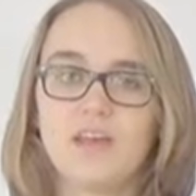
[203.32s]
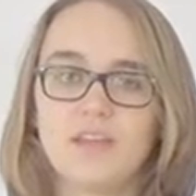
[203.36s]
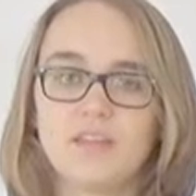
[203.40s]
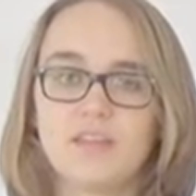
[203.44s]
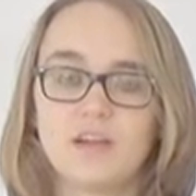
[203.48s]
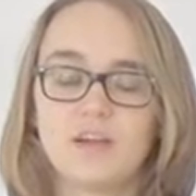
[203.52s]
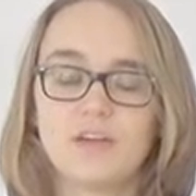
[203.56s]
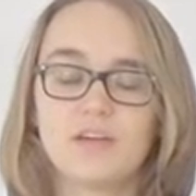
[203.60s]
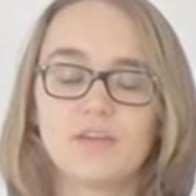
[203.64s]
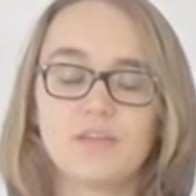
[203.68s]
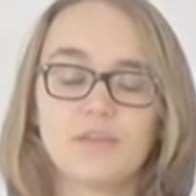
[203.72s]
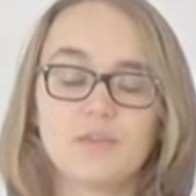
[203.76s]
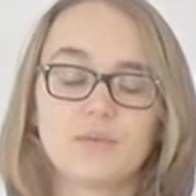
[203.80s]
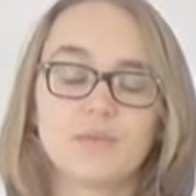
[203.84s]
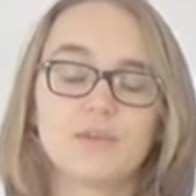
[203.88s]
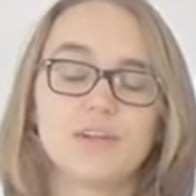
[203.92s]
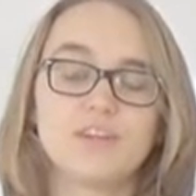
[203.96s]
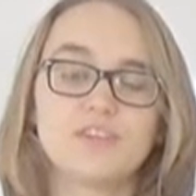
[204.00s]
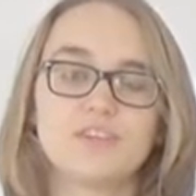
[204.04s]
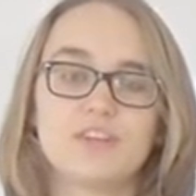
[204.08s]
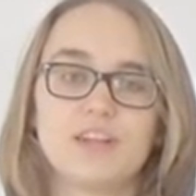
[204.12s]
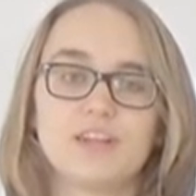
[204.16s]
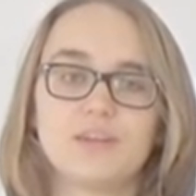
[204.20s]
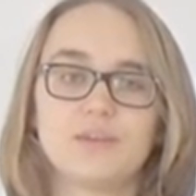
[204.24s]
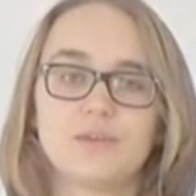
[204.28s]
There are
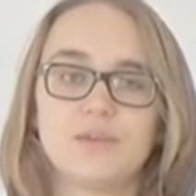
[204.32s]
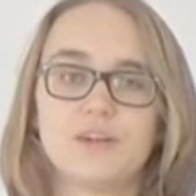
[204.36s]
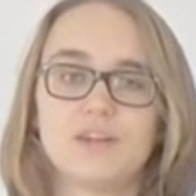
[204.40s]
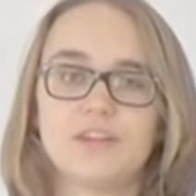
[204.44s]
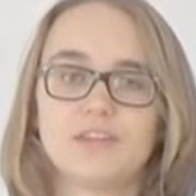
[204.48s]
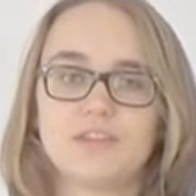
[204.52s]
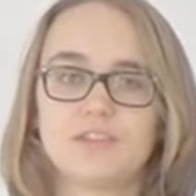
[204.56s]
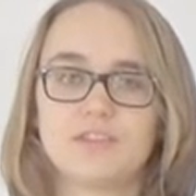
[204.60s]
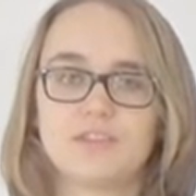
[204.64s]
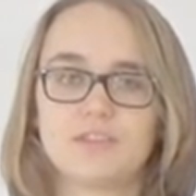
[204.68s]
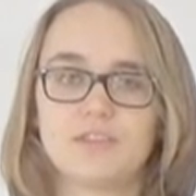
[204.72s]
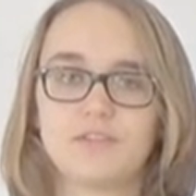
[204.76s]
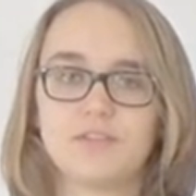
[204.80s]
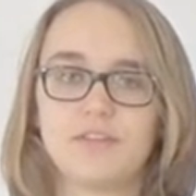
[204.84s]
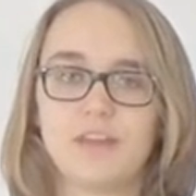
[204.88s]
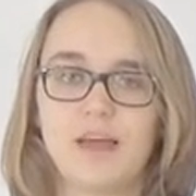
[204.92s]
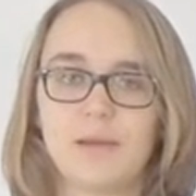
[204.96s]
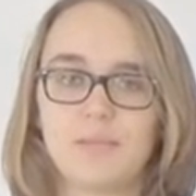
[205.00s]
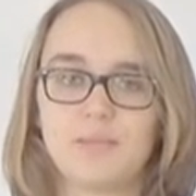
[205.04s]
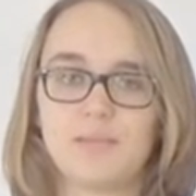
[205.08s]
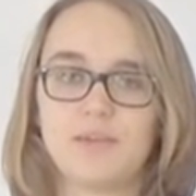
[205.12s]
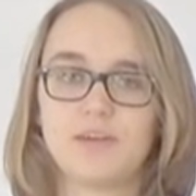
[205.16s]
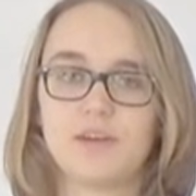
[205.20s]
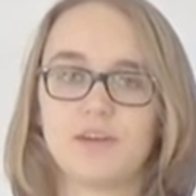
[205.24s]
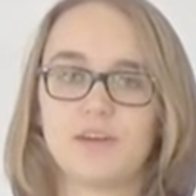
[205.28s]
3 generations of
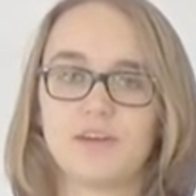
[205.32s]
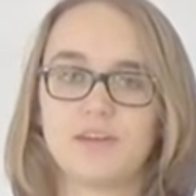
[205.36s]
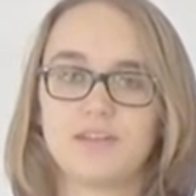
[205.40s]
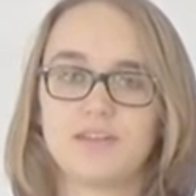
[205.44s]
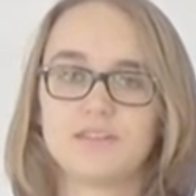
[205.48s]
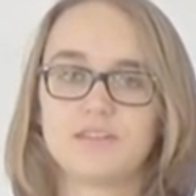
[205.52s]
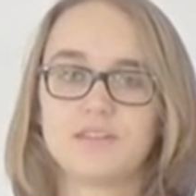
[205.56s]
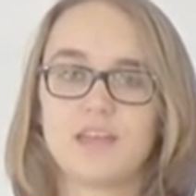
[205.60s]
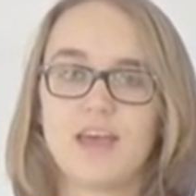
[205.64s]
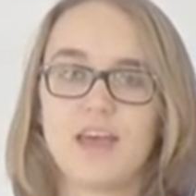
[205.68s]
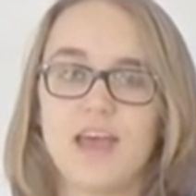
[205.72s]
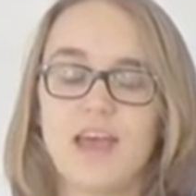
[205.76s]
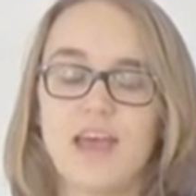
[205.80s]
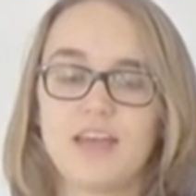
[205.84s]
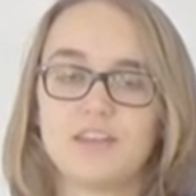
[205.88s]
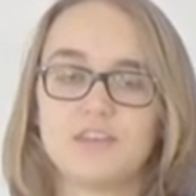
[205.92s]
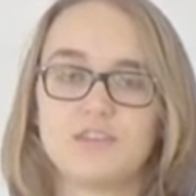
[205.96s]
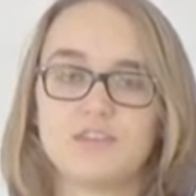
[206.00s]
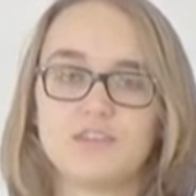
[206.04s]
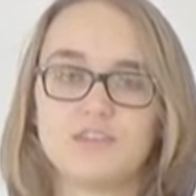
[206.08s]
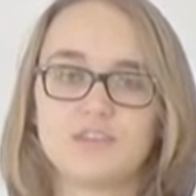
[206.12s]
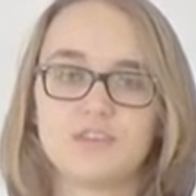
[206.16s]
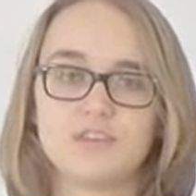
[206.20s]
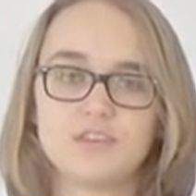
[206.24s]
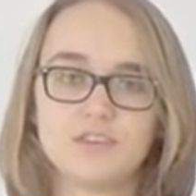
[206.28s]
leptons,
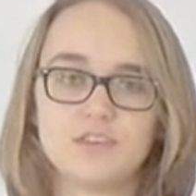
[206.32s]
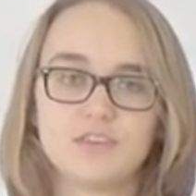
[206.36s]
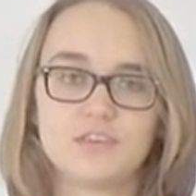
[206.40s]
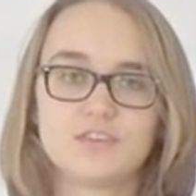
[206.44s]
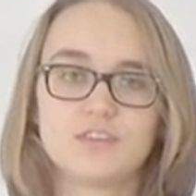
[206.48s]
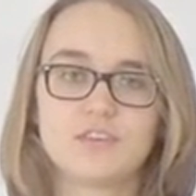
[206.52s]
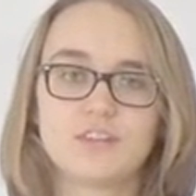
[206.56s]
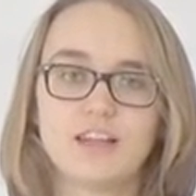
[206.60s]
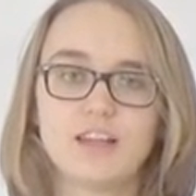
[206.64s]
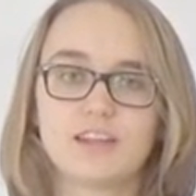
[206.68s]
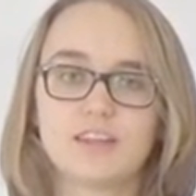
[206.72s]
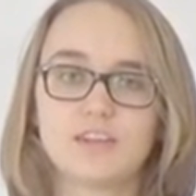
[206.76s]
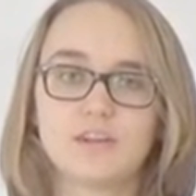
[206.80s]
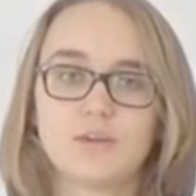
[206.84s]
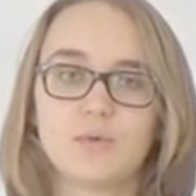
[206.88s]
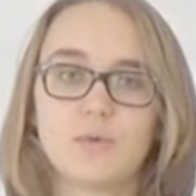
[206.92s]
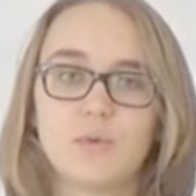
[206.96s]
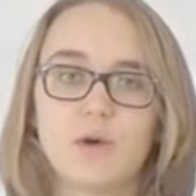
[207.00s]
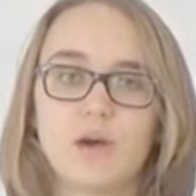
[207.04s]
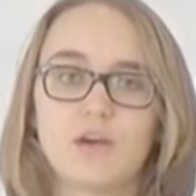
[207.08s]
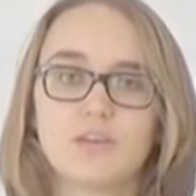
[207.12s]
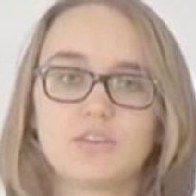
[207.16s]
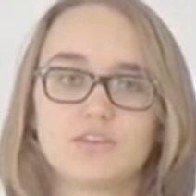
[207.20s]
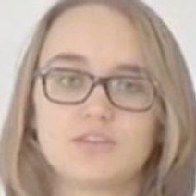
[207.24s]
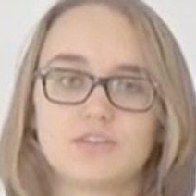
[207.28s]
and just like the
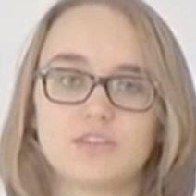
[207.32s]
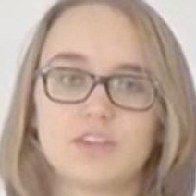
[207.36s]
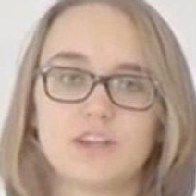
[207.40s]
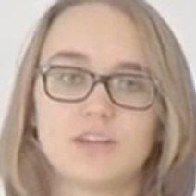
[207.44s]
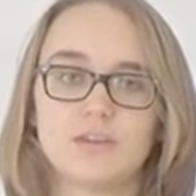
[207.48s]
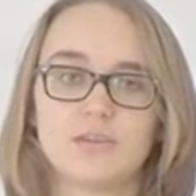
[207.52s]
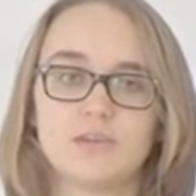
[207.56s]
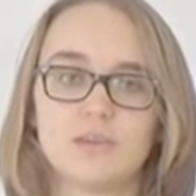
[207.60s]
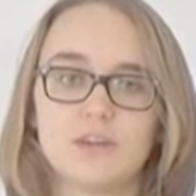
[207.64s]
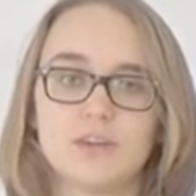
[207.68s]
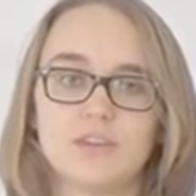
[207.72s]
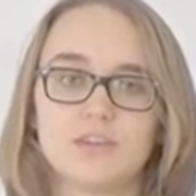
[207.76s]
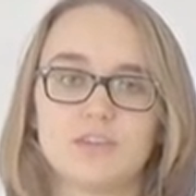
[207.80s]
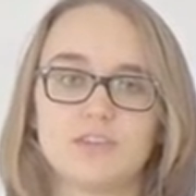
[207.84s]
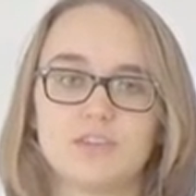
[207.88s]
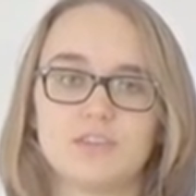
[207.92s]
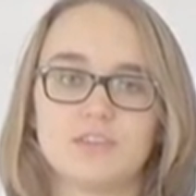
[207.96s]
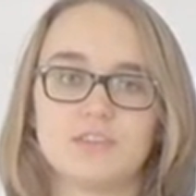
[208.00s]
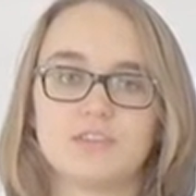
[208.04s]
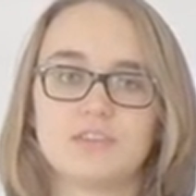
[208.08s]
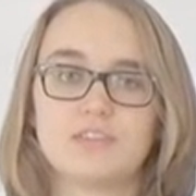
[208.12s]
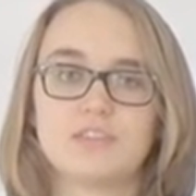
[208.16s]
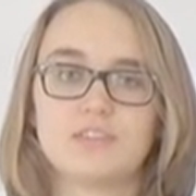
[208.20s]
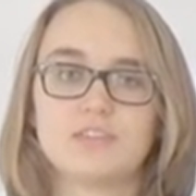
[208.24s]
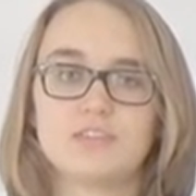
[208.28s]
quarks
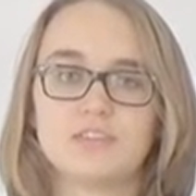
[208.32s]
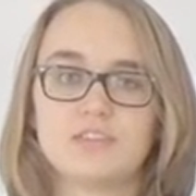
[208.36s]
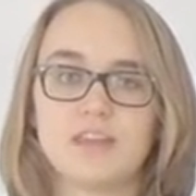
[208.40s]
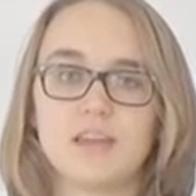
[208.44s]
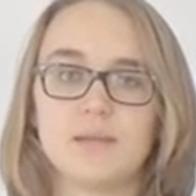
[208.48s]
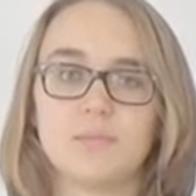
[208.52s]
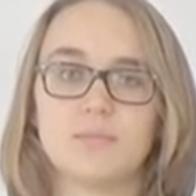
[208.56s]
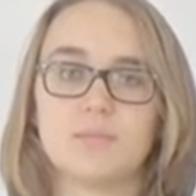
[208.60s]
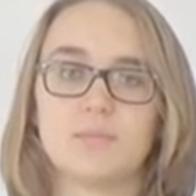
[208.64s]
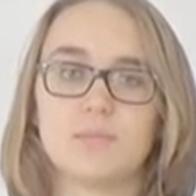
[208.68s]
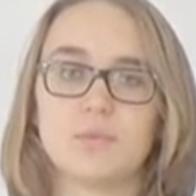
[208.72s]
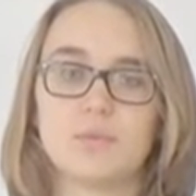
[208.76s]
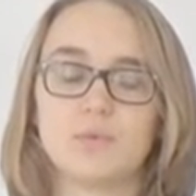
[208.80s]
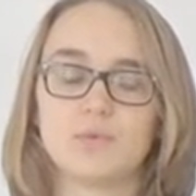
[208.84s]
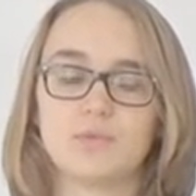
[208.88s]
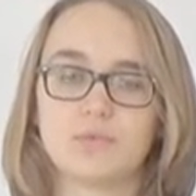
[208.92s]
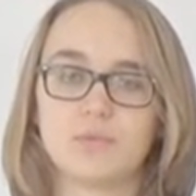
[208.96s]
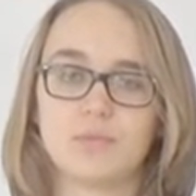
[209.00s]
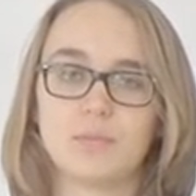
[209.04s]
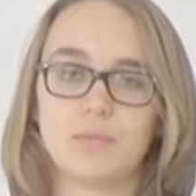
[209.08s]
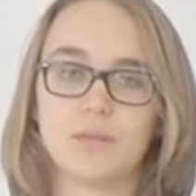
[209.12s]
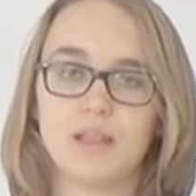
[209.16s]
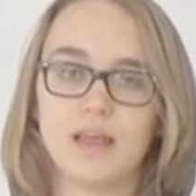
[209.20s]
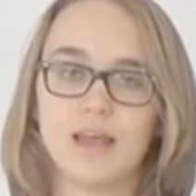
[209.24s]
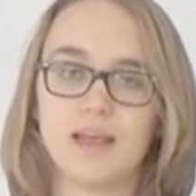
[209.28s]
generations, the same rules
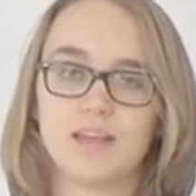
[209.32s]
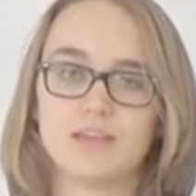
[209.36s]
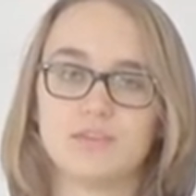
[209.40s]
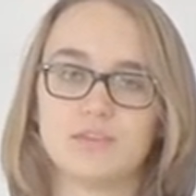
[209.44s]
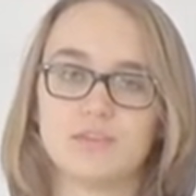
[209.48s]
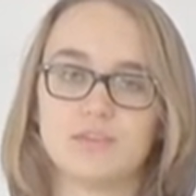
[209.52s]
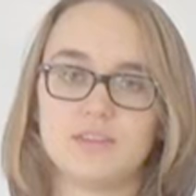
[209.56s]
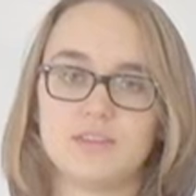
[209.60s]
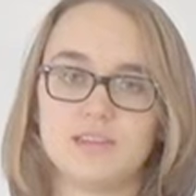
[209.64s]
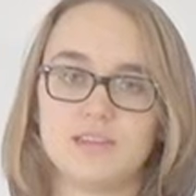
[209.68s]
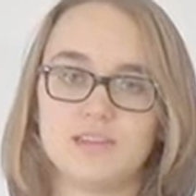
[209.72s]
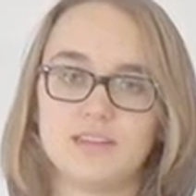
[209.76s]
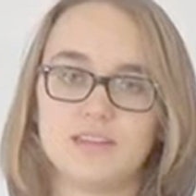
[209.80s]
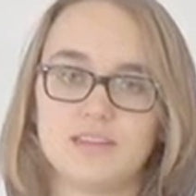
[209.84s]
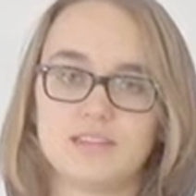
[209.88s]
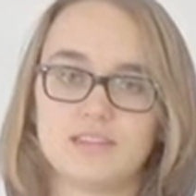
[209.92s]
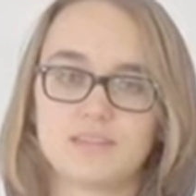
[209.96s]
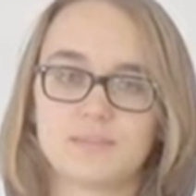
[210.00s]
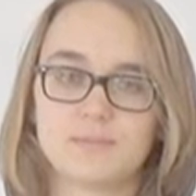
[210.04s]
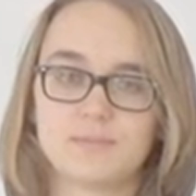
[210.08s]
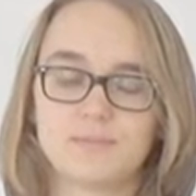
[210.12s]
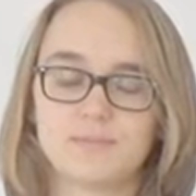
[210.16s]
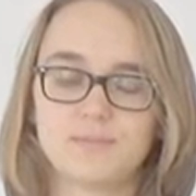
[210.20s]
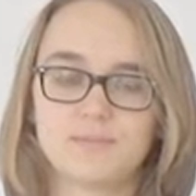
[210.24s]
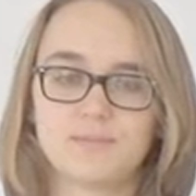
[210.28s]
apply to
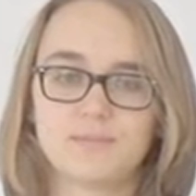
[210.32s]
these.